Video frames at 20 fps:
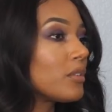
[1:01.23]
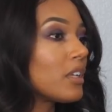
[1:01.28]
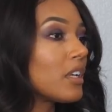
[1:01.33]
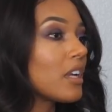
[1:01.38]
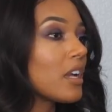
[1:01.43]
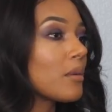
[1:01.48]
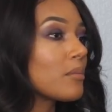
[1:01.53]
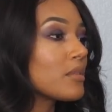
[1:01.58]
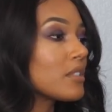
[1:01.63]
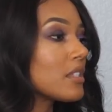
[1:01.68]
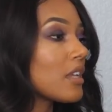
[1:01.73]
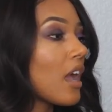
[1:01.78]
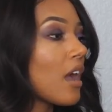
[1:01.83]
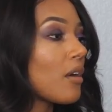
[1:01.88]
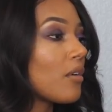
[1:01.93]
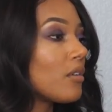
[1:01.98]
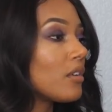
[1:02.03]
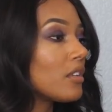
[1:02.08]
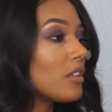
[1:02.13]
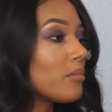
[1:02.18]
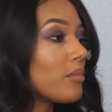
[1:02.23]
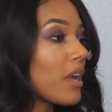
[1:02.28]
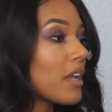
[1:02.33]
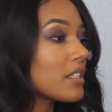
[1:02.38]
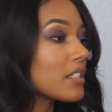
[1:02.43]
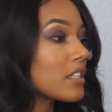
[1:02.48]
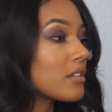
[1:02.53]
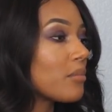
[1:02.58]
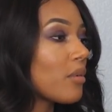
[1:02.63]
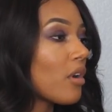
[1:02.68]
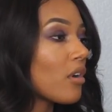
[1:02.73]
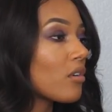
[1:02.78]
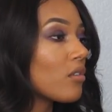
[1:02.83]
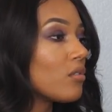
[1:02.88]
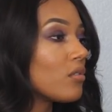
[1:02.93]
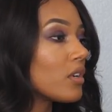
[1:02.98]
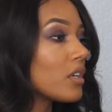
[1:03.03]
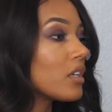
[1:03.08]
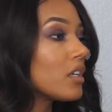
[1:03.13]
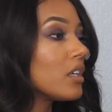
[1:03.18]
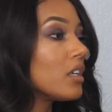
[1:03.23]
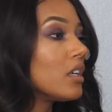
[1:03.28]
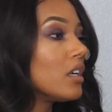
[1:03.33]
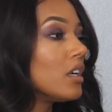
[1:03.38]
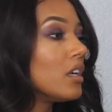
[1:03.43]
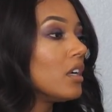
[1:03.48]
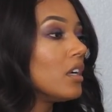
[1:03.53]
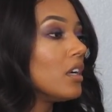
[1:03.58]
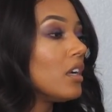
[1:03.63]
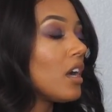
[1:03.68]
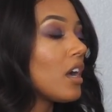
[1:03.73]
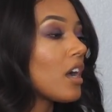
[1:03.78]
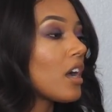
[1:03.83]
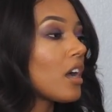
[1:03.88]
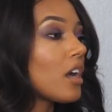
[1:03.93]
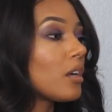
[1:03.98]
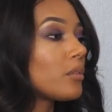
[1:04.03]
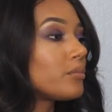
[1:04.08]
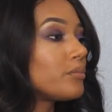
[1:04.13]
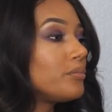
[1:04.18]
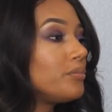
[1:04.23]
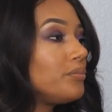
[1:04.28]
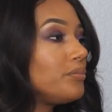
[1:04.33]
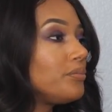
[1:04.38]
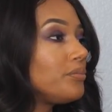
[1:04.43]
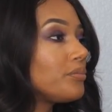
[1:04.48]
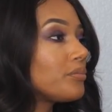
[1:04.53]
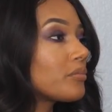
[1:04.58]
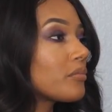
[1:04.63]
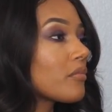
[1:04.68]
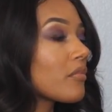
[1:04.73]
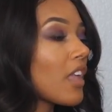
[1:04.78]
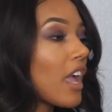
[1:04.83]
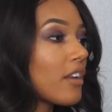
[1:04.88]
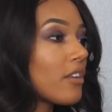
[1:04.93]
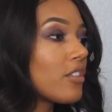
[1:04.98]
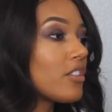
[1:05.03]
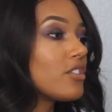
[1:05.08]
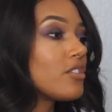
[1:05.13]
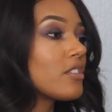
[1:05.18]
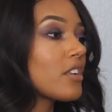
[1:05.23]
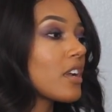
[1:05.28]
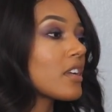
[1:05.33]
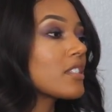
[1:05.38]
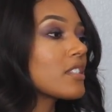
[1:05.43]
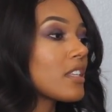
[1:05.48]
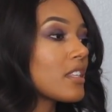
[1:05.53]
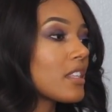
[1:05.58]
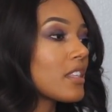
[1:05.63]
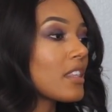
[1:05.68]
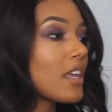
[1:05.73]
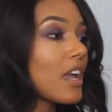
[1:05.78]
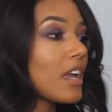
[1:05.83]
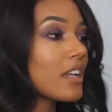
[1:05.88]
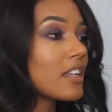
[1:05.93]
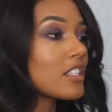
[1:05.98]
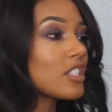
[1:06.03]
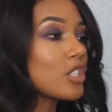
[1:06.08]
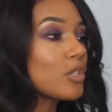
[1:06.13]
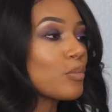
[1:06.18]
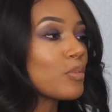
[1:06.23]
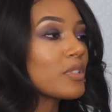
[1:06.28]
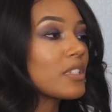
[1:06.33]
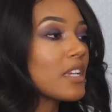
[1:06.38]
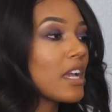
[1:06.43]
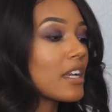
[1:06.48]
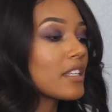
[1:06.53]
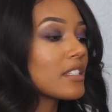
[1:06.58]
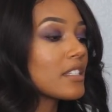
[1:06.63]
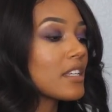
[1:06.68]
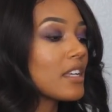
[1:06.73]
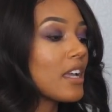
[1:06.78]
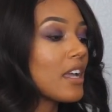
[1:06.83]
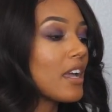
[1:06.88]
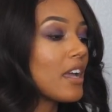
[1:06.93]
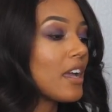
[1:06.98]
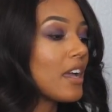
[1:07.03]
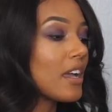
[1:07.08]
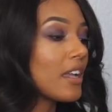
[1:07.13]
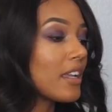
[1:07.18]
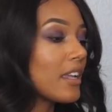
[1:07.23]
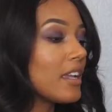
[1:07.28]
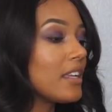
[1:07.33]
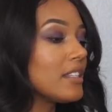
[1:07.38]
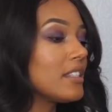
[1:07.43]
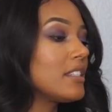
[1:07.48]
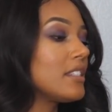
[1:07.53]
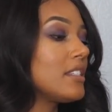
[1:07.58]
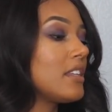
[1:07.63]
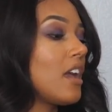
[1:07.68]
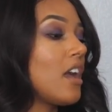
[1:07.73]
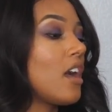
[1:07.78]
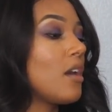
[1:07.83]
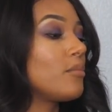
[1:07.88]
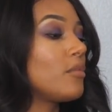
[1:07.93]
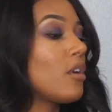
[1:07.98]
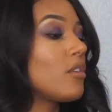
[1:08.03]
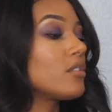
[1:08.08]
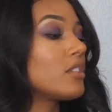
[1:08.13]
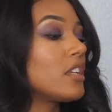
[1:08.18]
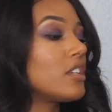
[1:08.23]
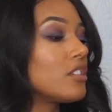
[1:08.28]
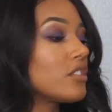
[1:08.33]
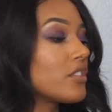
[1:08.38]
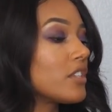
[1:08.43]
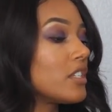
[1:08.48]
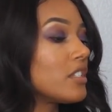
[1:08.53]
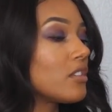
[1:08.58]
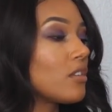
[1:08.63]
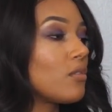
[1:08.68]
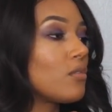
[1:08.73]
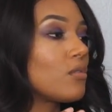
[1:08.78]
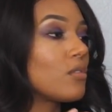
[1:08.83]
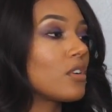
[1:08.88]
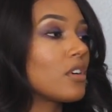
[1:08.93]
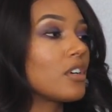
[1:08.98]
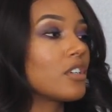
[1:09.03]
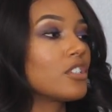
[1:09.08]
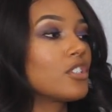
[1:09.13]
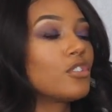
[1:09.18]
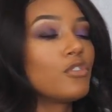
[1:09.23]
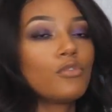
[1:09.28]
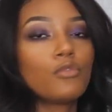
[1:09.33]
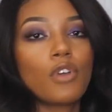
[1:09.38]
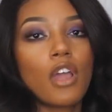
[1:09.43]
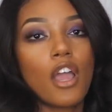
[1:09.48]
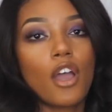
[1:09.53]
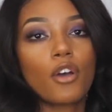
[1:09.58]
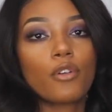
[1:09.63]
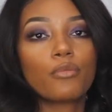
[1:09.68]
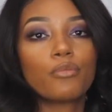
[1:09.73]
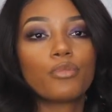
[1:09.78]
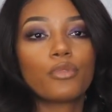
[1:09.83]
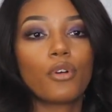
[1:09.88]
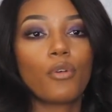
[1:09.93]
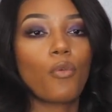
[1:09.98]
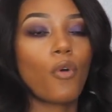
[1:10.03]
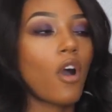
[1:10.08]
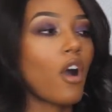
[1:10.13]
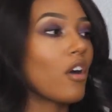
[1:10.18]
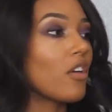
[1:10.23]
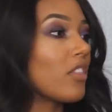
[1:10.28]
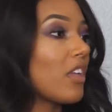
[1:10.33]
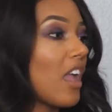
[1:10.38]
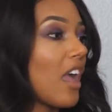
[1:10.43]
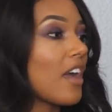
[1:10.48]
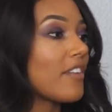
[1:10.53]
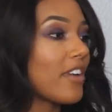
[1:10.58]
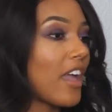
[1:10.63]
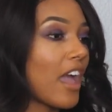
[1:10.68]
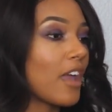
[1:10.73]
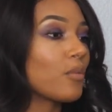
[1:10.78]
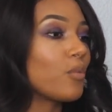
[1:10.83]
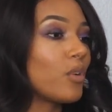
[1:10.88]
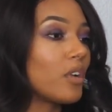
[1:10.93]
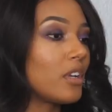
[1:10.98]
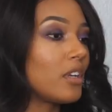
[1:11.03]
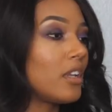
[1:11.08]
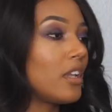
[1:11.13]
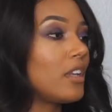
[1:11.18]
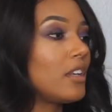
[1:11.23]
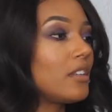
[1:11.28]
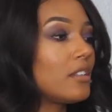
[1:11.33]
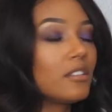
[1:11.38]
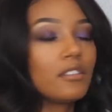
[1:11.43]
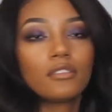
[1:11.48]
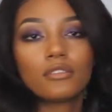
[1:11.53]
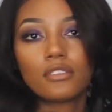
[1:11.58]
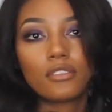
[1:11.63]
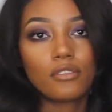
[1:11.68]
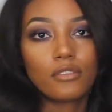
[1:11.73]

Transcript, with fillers: when it comes to out on the basketball court. Um, I know that you guys said that that is to protect against um, nose injuries or to help while they have had one and